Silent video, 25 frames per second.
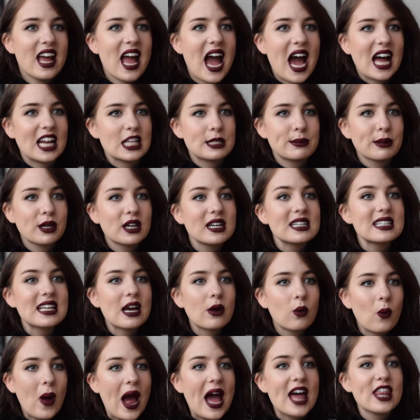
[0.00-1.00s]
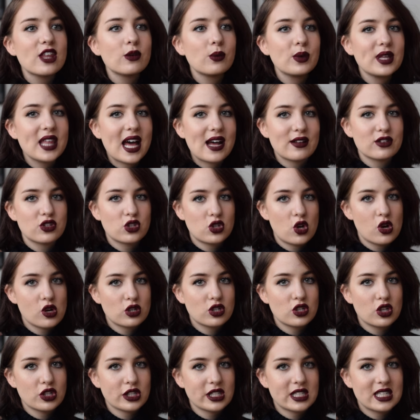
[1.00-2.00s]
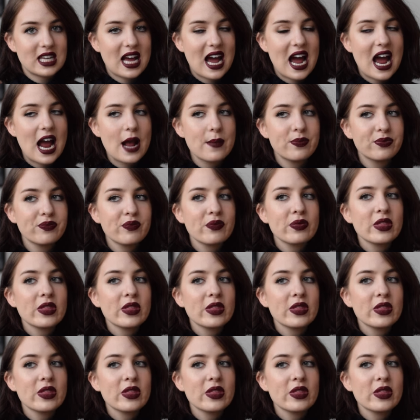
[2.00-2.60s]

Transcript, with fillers: And it's because I wear them without socks all the time.